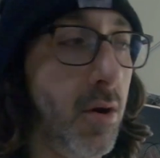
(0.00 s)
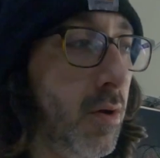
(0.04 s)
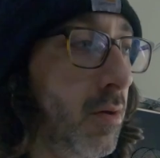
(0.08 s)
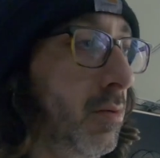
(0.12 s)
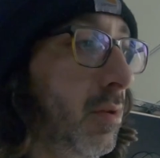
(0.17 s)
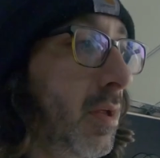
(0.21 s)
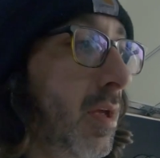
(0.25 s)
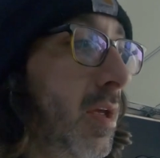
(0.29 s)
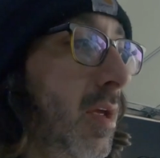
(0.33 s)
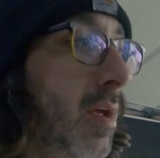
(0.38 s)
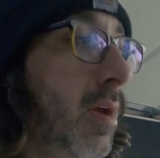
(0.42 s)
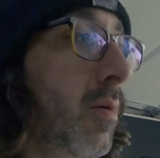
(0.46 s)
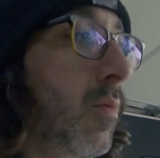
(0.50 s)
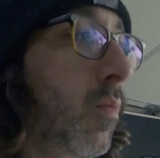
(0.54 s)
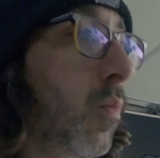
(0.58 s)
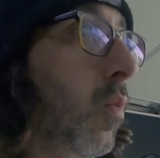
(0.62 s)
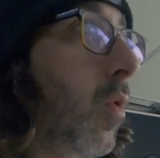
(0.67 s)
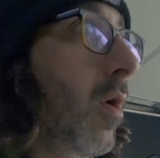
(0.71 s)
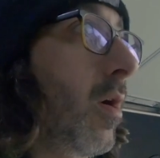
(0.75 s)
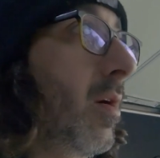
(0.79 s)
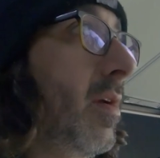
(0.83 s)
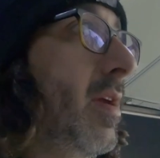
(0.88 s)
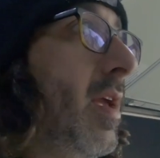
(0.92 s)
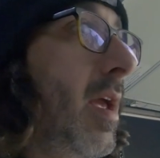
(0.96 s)
early
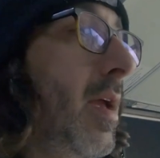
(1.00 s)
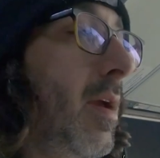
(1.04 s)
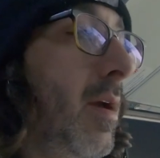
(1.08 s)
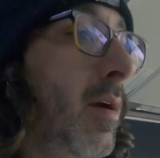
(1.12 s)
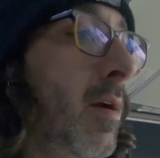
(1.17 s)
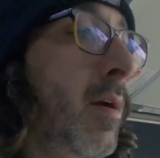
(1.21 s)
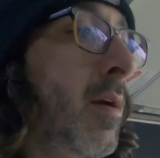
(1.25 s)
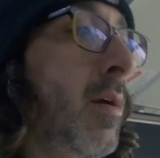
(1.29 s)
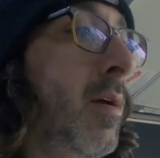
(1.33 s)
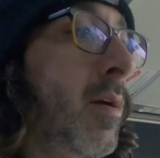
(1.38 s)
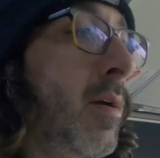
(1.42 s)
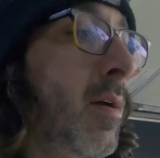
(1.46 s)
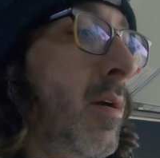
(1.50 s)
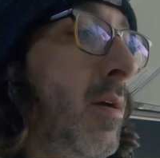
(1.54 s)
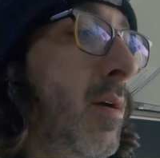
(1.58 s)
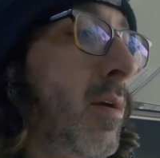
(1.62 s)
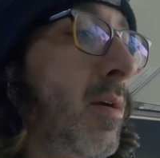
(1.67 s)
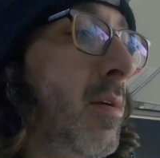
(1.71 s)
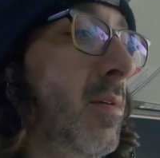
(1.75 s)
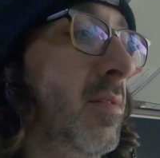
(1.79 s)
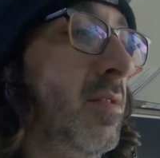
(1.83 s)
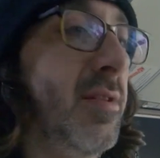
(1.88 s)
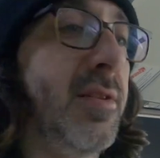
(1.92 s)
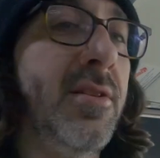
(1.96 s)
working
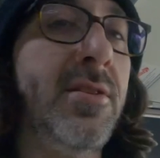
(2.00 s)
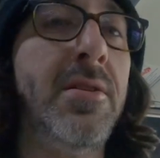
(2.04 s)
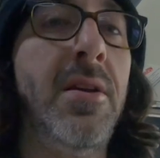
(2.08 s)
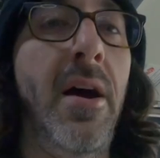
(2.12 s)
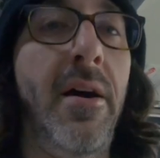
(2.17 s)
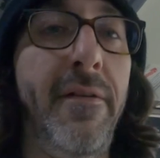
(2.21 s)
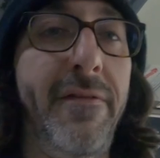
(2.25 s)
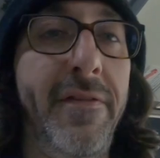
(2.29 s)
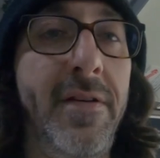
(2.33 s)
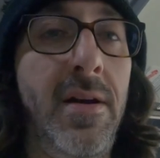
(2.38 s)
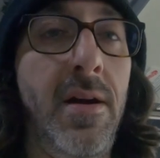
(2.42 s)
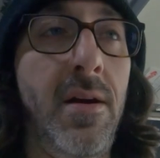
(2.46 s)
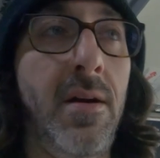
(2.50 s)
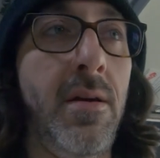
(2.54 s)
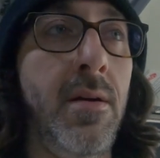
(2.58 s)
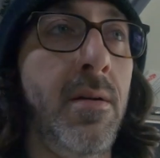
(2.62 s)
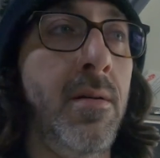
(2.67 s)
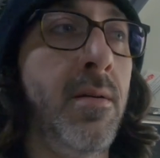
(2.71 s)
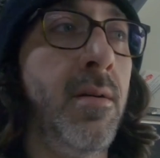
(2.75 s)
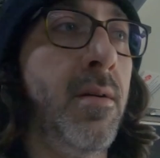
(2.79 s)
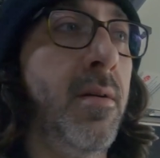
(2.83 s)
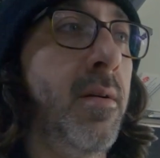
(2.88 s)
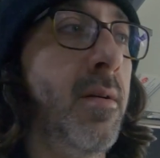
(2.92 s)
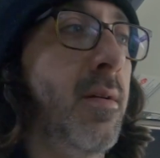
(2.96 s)
stuff here.
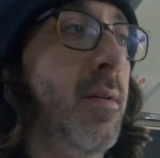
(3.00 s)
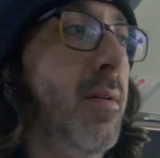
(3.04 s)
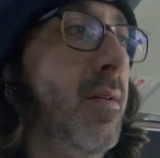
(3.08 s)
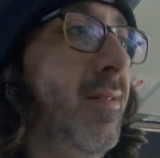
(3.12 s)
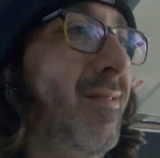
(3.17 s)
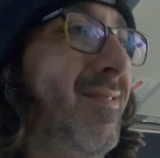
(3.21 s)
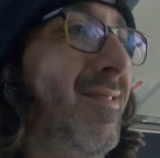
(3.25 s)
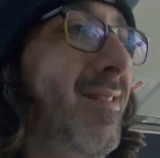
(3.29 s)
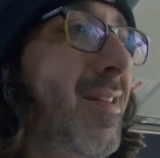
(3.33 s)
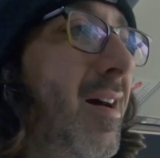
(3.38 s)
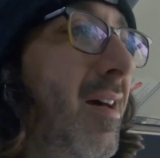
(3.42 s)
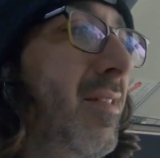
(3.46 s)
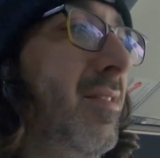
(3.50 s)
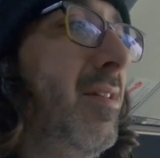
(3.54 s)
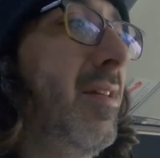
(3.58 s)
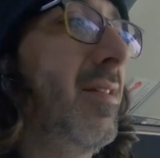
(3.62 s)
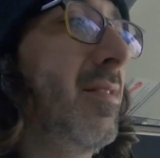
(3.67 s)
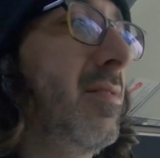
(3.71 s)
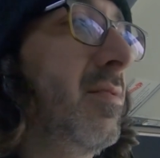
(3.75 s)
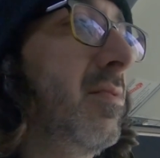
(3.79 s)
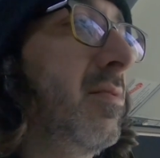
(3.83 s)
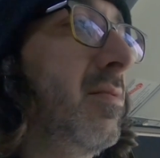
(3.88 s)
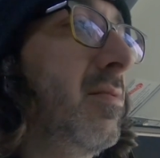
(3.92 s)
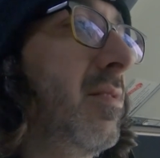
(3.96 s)

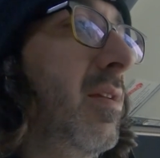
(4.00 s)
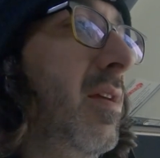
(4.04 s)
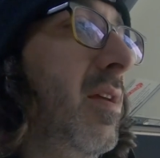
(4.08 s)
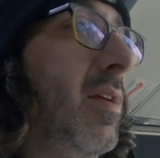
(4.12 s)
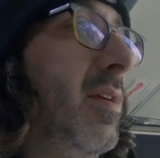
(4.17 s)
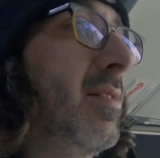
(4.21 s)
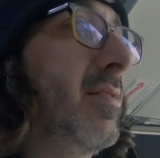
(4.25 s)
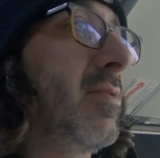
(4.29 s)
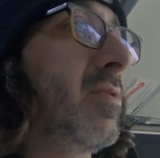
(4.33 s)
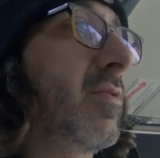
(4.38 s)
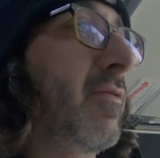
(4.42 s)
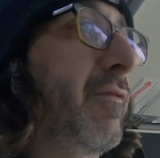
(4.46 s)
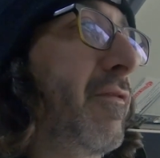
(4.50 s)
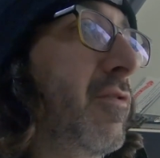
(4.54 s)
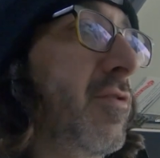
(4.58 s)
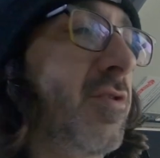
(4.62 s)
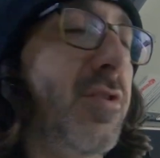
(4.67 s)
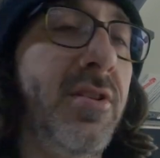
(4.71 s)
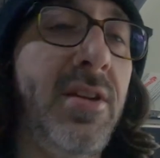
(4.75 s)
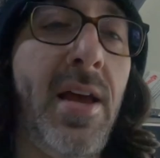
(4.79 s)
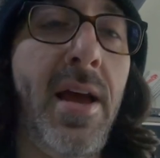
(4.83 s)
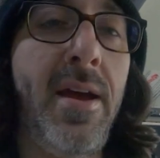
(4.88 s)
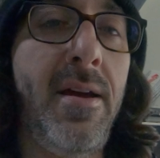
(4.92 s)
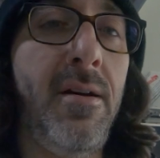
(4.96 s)
Nothing is for
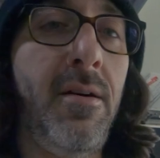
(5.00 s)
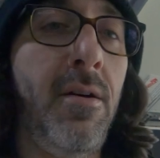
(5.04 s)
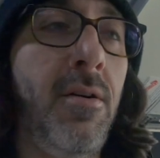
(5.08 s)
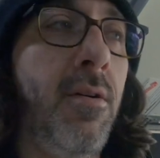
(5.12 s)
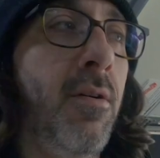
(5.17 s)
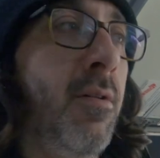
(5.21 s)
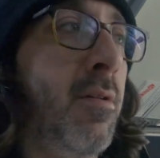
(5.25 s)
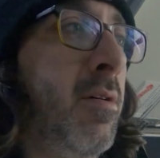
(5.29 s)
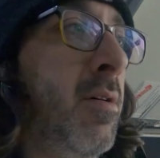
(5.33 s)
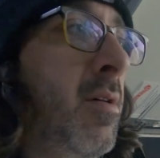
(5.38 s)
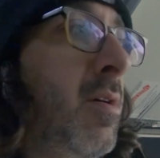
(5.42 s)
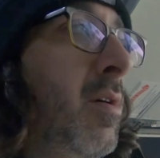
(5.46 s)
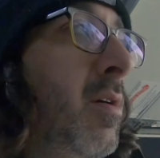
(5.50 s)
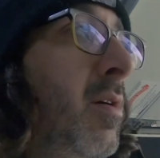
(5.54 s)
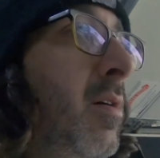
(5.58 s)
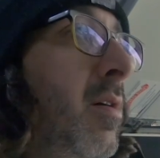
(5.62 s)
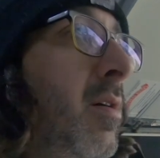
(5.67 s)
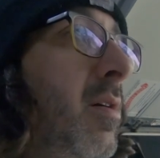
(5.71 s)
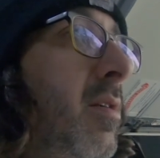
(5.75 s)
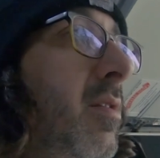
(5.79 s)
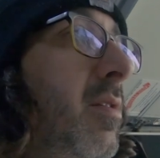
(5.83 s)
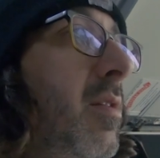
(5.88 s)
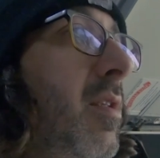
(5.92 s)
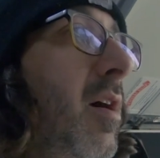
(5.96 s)
sale.
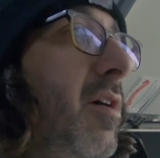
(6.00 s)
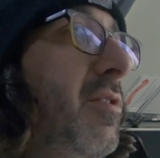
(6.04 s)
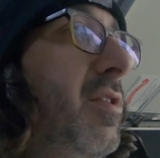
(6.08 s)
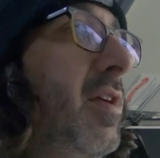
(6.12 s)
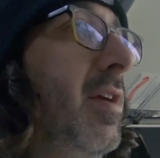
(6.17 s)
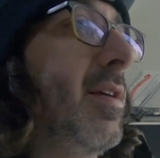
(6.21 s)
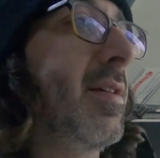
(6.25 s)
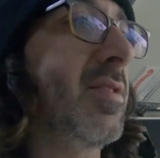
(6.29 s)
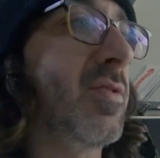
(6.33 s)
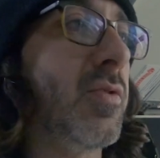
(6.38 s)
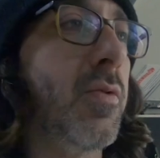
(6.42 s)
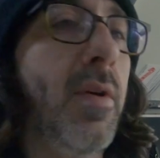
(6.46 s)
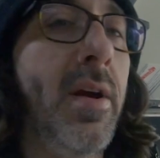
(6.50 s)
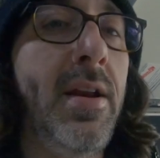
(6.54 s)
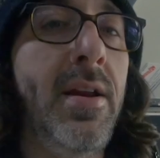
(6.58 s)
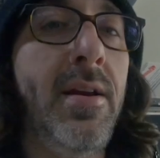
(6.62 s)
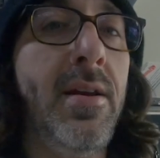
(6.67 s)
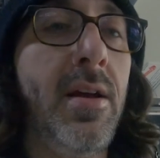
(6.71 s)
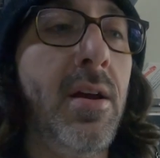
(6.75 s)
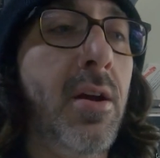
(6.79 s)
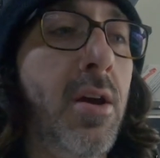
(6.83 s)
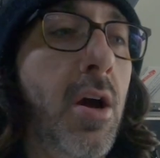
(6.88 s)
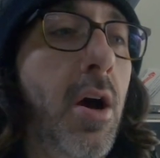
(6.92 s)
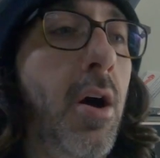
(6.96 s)
Nothing is ready
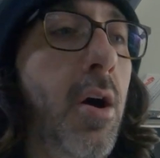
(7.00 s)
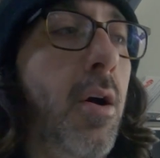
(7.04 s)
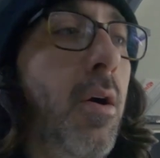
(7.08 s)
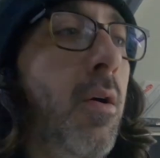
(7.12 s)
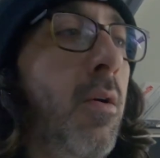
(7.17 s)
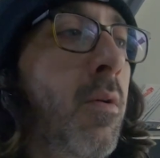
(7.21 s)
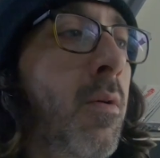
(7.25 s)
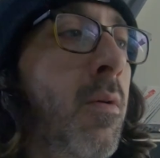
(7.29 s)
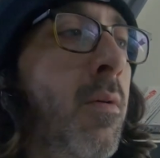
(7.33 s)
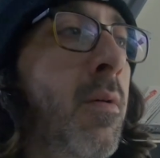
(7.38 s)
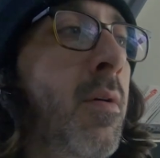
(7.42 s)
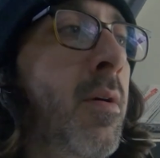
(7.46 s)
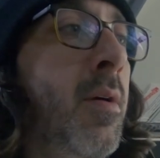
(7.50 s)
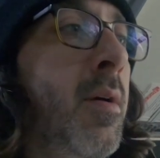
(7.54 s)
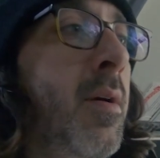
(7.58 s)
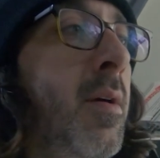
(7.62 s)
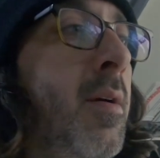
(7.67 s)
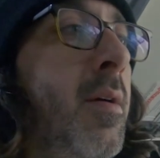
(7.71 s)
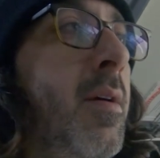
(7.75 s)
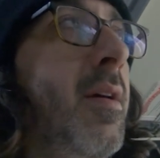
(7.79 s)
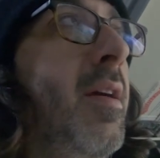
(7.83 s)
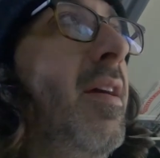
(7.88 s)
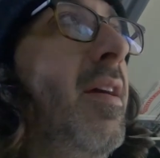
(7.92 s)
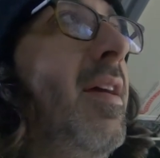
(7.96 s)
to go.
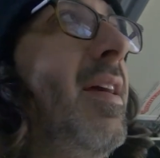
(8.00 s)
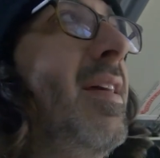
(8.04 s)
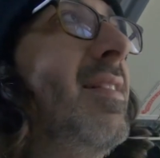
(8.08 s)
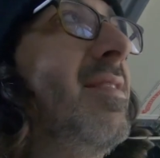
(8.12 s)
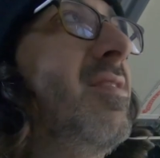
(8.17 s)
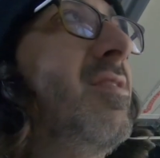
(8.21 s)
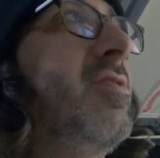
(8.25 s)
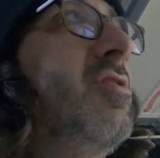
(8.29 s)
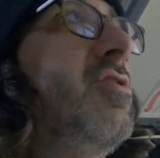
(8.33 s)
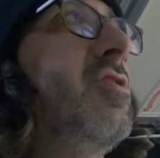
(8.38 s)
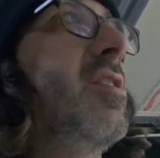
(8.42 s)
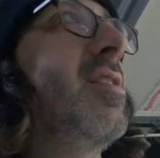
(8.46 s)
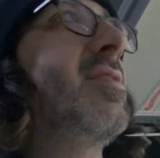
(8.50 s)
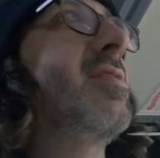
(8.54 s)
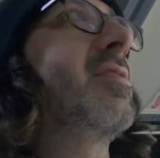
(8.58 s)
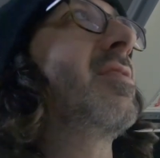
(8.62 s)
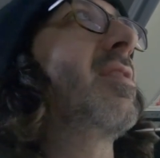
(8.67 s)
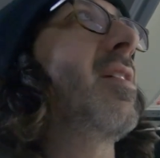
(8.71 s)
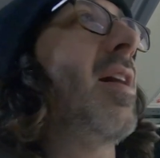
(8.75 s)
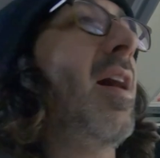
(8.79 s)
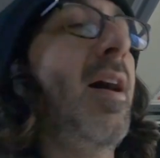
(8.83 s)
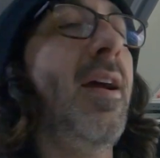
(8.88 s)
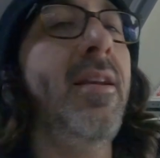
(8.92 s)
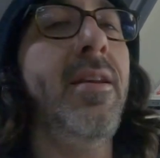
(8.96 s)
It's
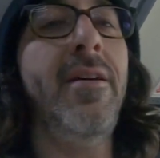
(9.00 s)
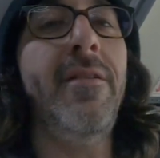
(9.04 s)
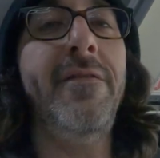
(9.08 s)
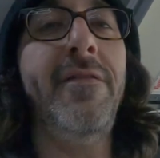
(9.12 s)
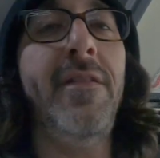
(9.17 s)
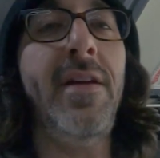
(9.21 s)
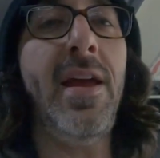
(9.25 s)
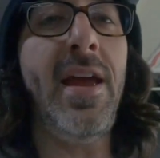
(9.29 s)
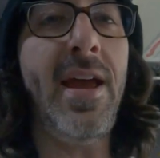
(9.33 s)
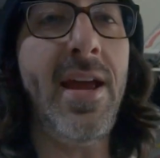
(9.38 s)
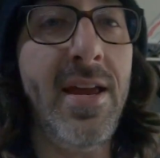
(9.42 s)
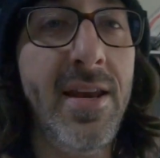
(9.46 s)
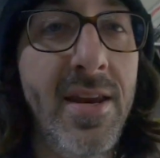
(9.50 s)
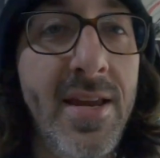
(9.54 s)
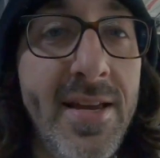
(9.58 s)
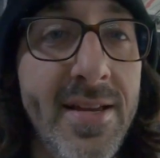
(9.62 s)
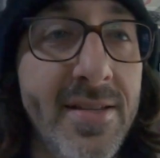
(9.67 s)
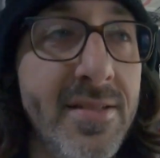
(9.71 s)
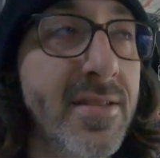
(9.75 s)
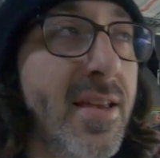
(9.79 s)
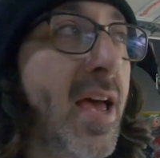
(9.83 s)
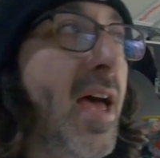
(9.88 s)
just kind of in his